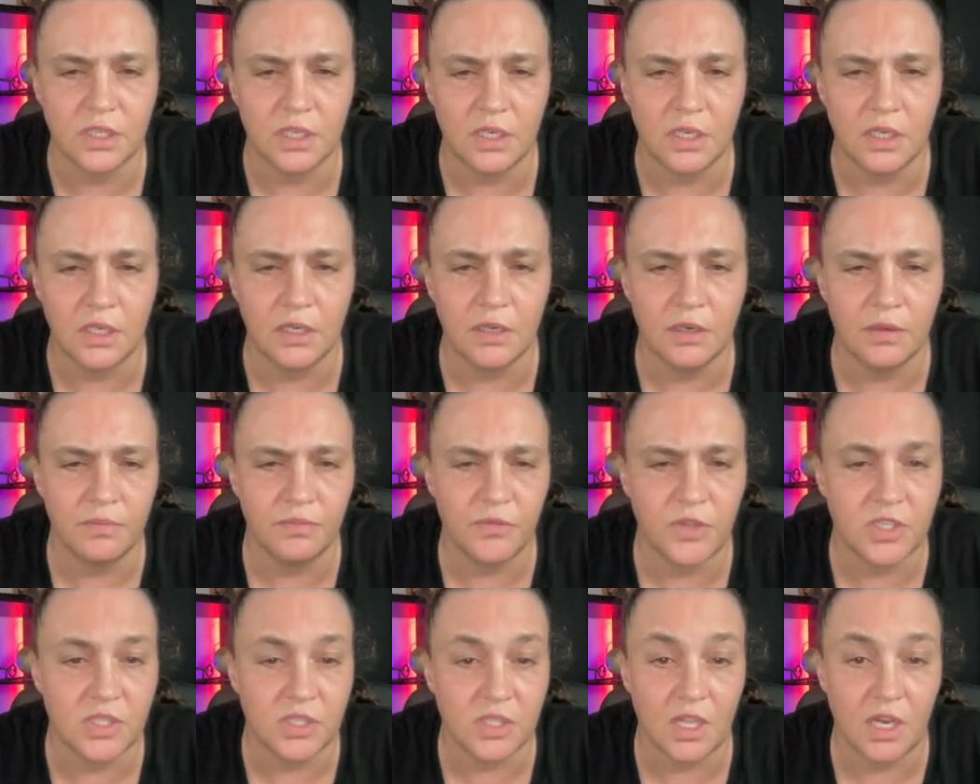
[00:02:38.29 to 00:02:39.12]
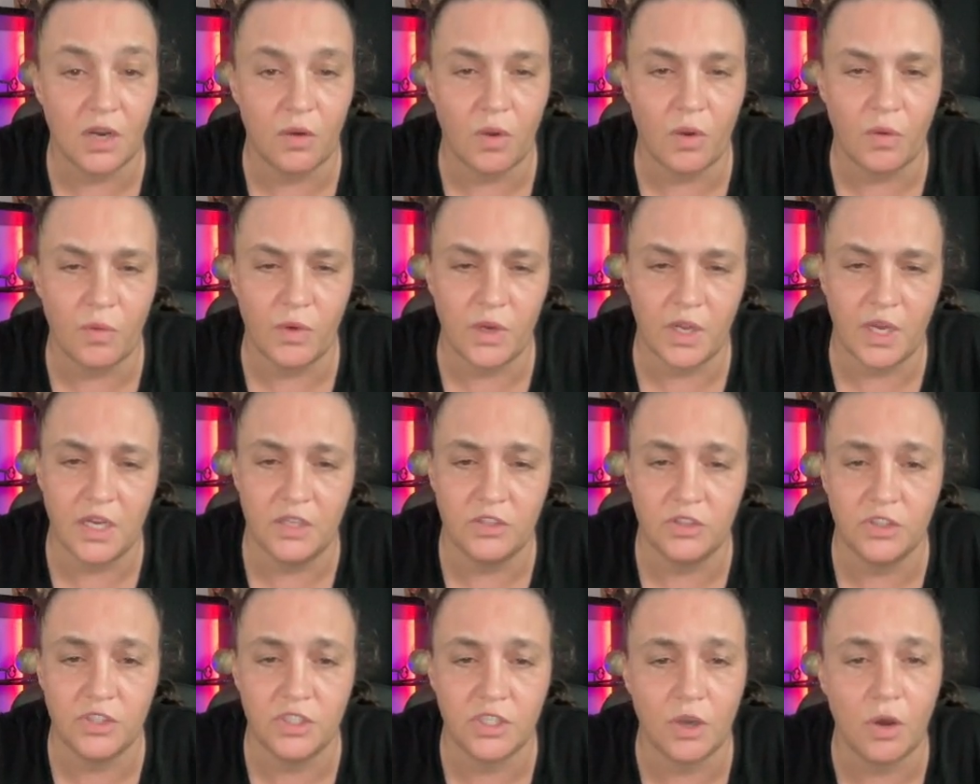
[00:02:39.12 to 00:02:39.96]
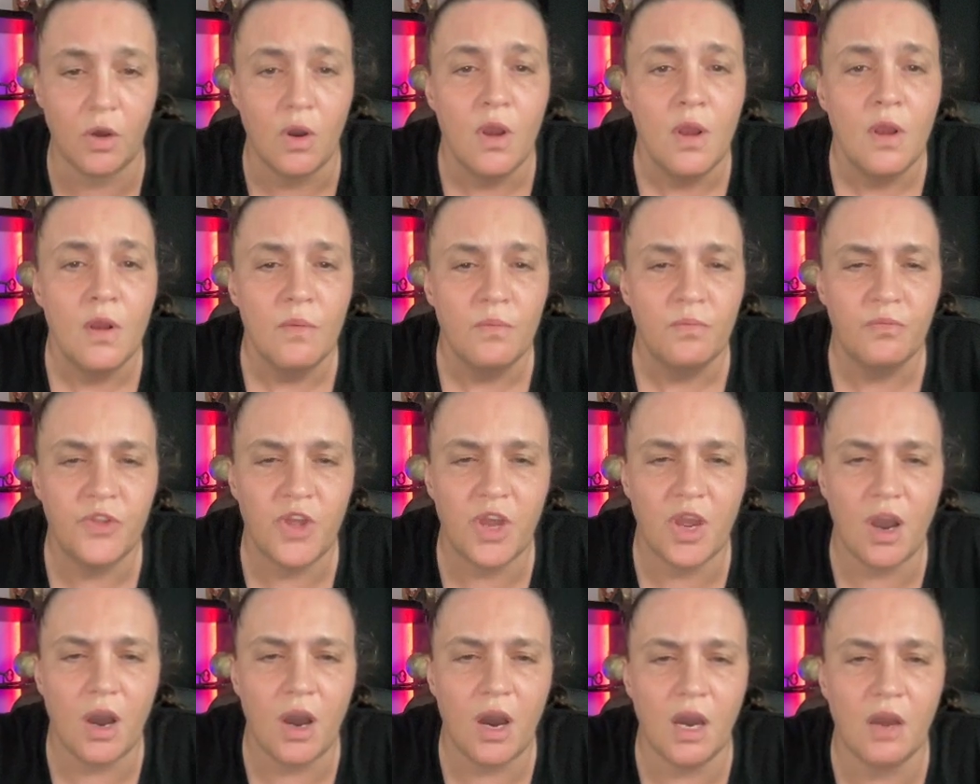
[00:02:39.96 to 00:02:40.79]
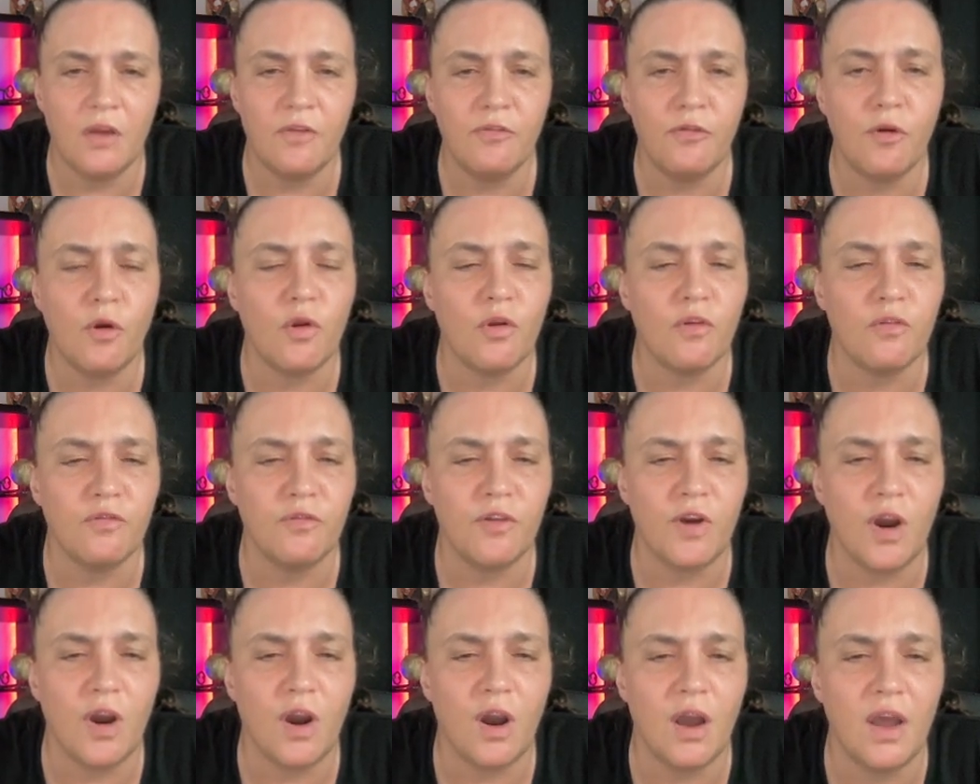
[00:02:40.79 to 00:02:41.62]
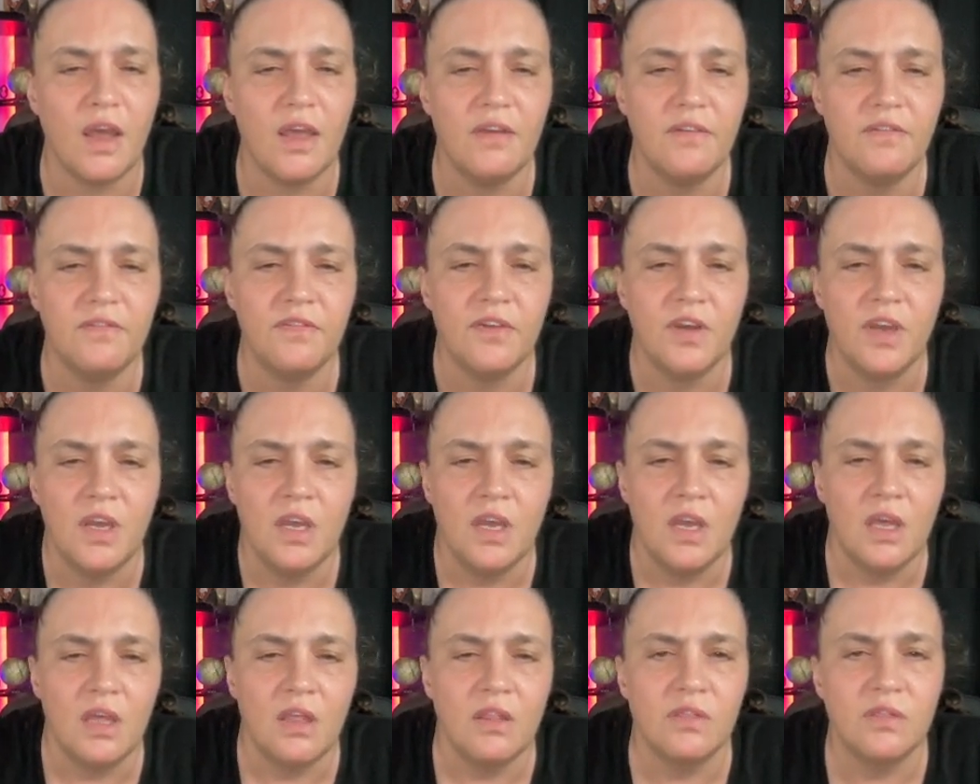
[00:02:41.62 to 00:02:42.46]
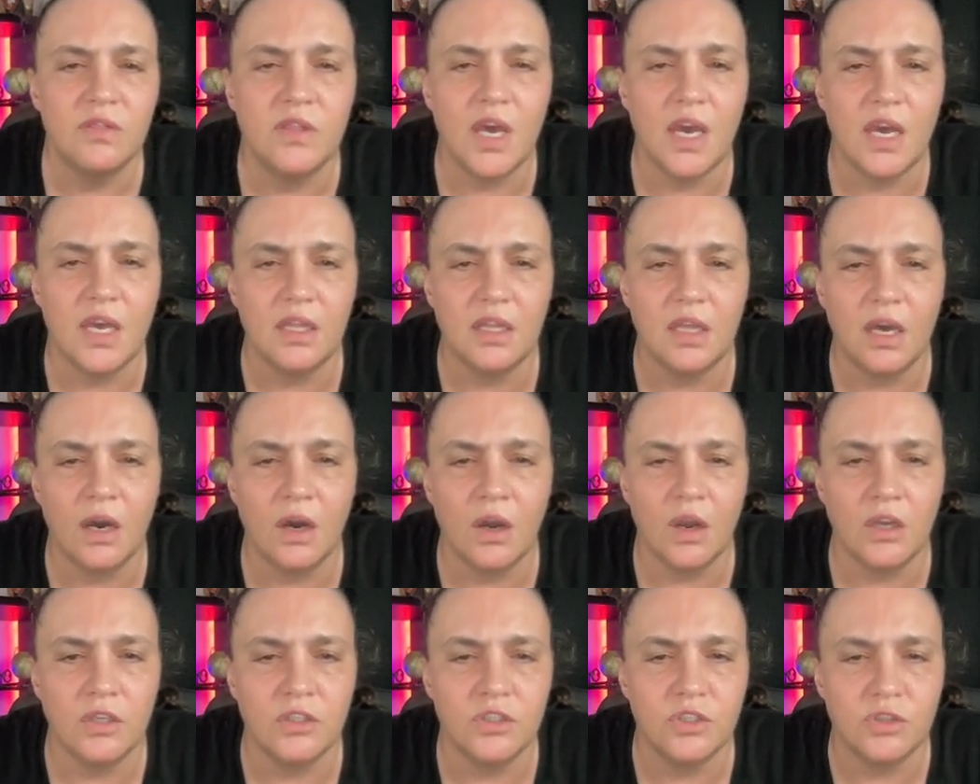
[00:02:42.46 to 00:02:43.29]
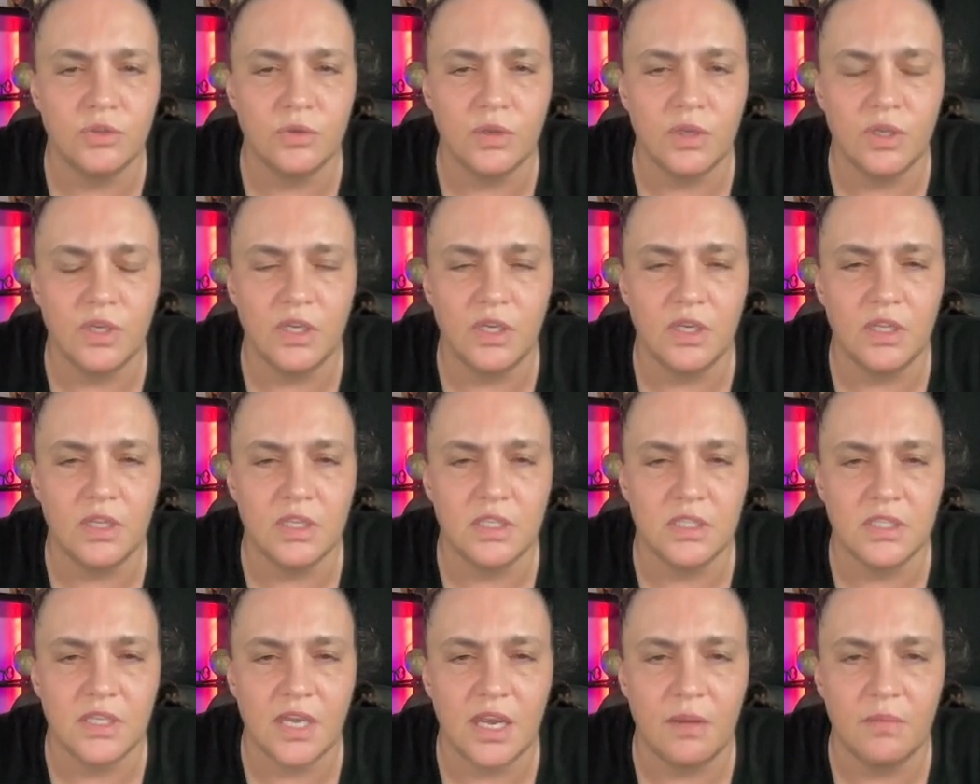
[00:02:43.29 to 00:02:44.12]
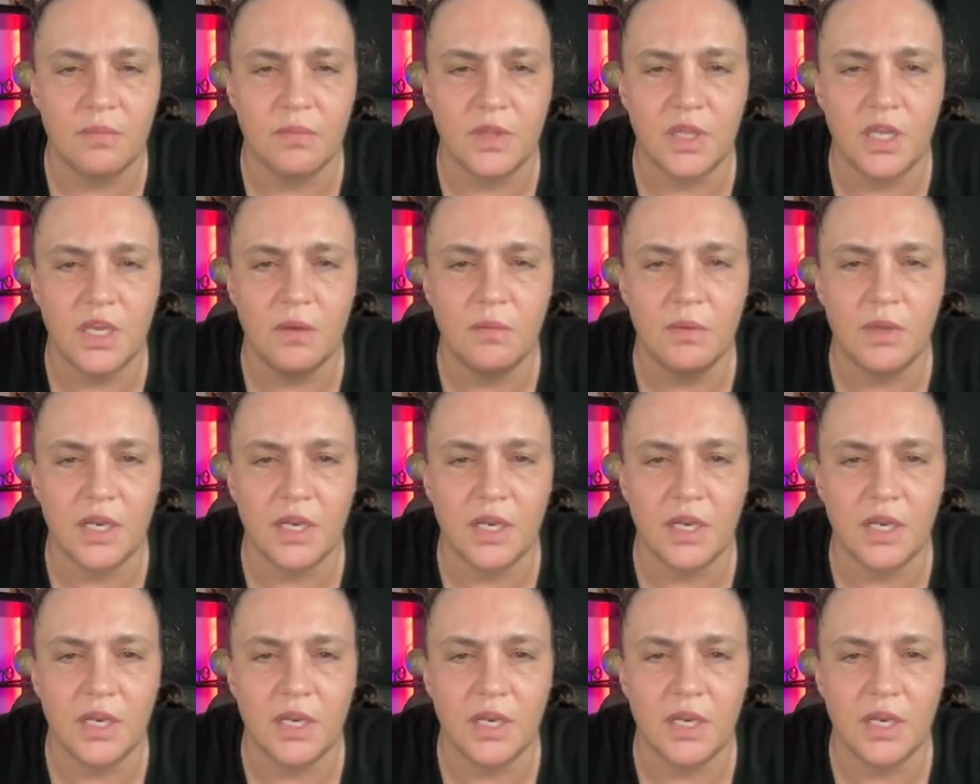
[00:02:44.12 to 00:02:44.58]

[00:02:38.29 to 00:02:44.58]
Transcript: There's another one with 100. So there are 4 or 5 that are doing the same thing,